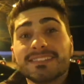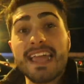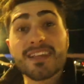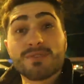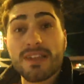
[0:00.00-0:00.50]

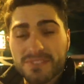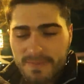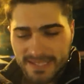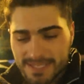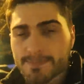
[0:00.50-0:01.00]
Dan raves
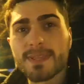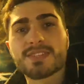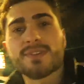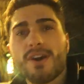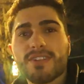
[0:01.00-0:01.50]
about this
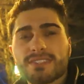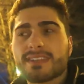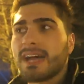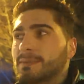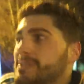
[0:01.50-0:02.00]
place all the
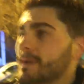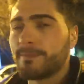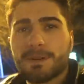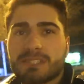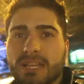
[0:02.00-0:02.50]
time. It's my
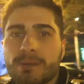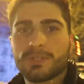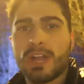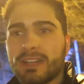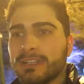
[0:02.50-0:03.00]
first time
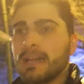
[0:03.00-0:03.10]
trying it